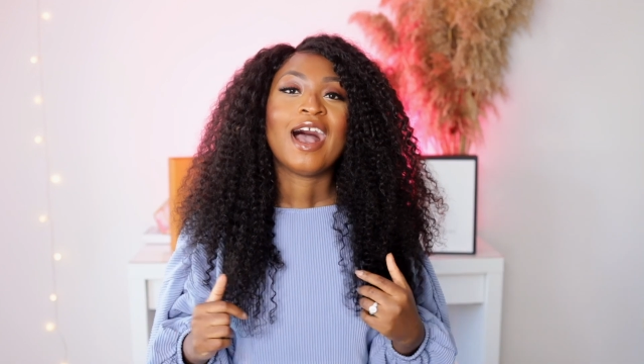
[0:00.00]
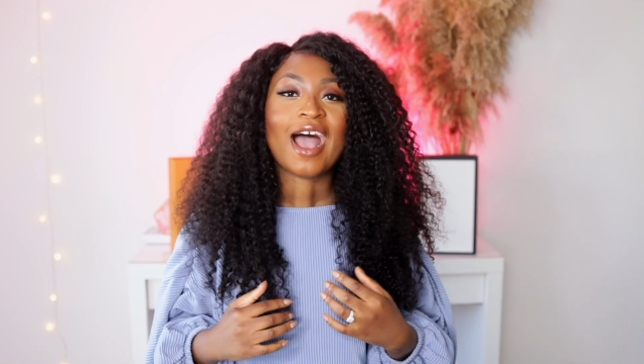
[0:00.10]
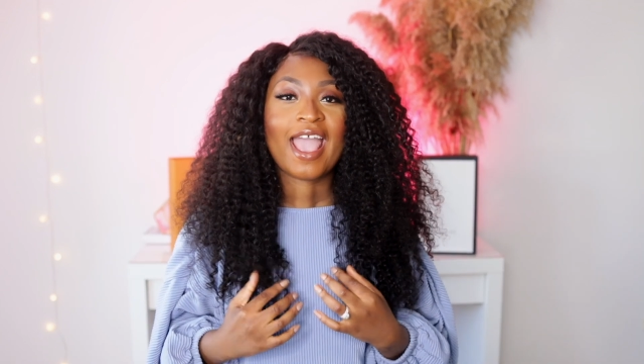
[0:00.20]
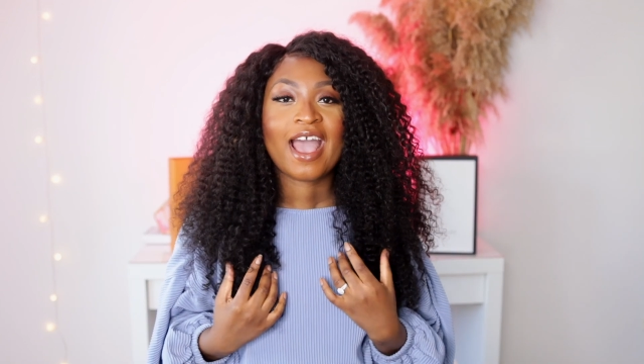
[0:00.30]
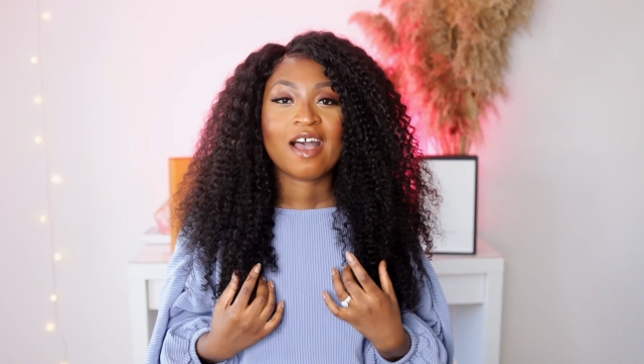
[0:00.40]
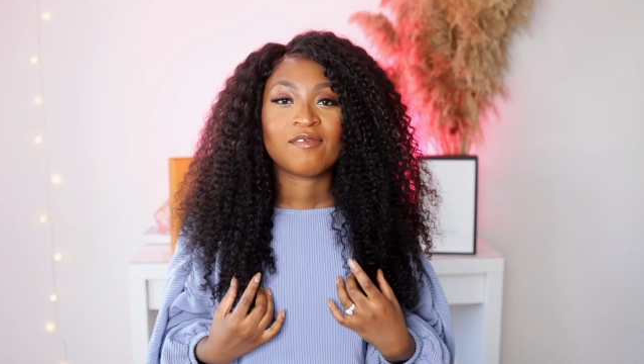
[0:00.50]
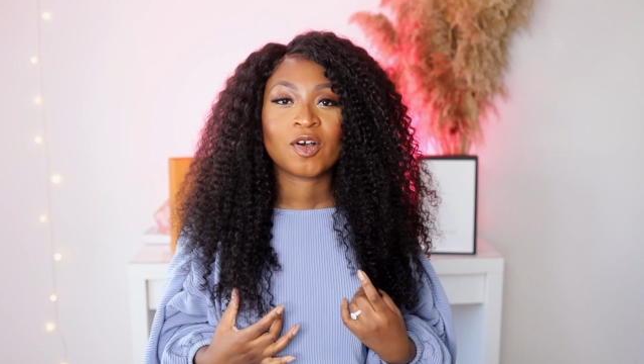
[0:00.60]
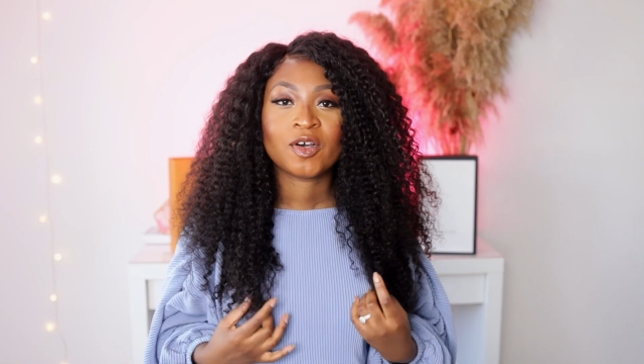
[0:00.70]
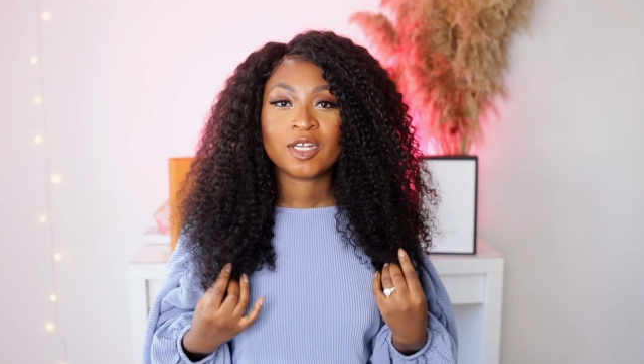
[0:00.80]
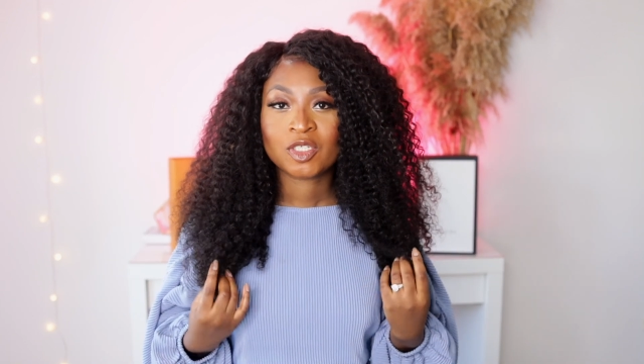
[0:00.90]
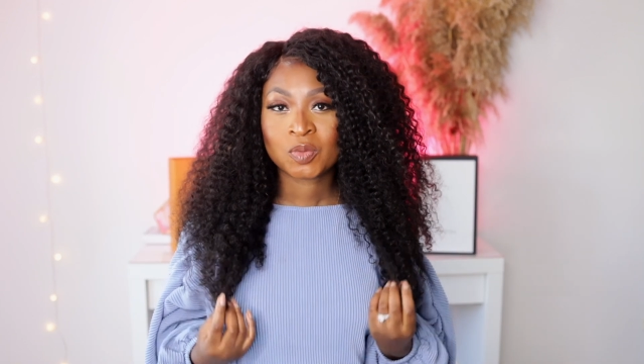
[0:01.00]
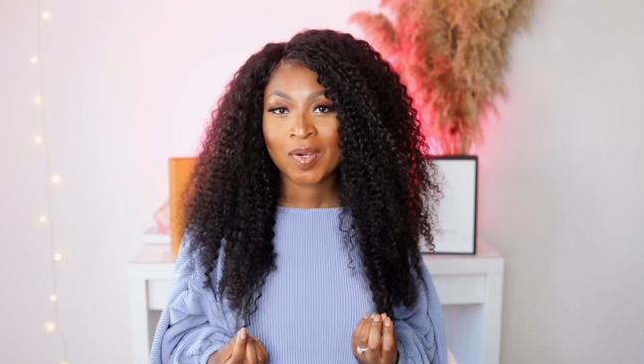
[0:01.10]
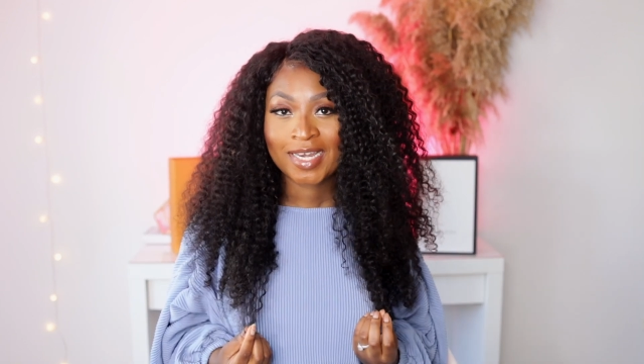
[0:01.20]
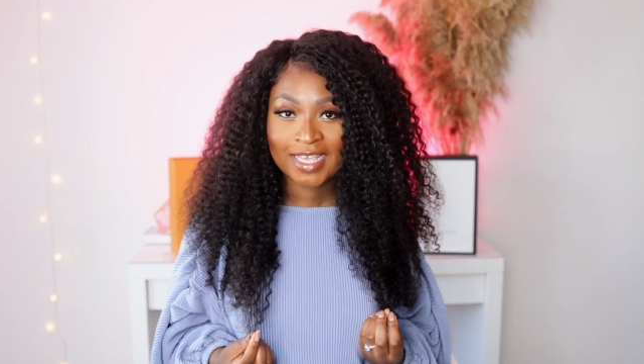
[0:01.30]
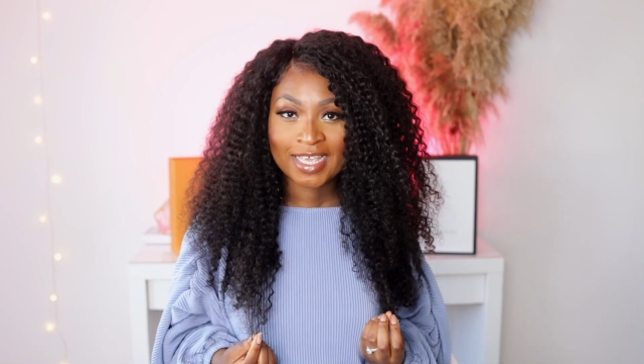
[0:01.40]
I have on a
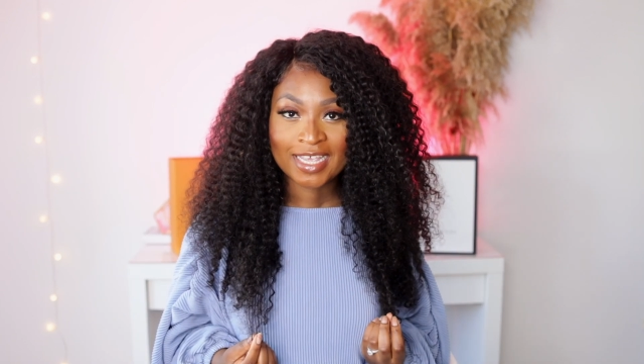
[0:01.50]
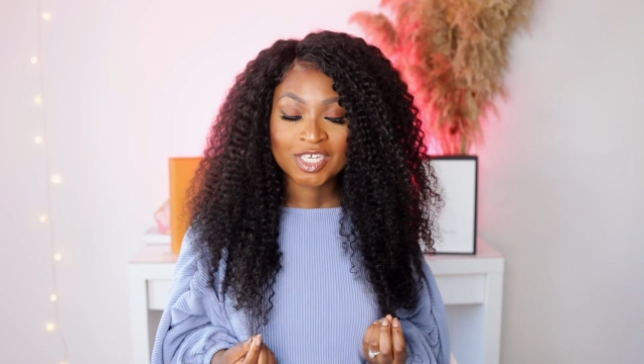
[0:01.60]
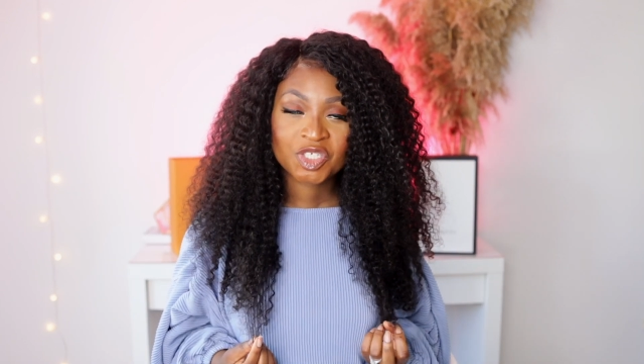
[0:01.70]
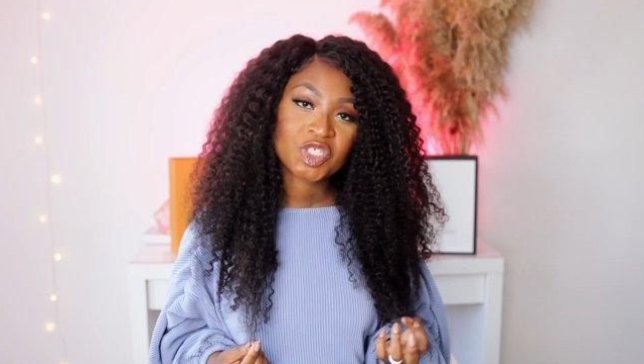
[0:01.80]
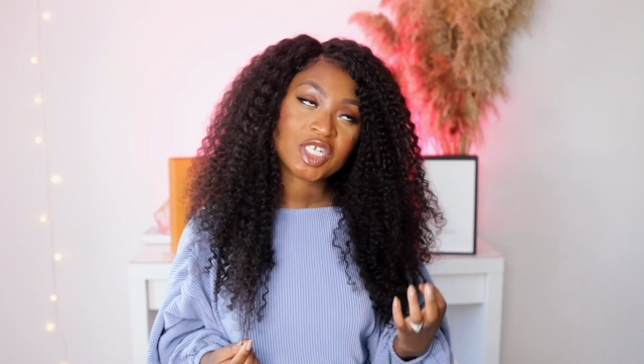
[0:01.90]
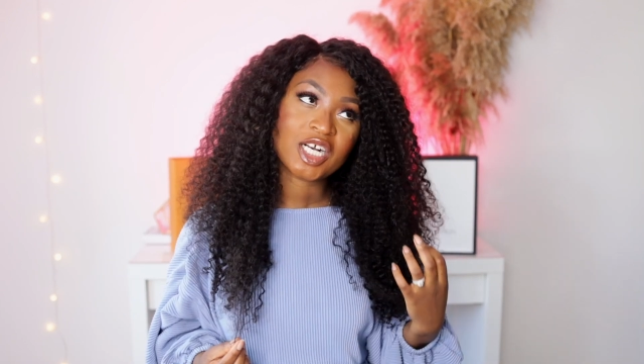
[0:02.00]
20-inch,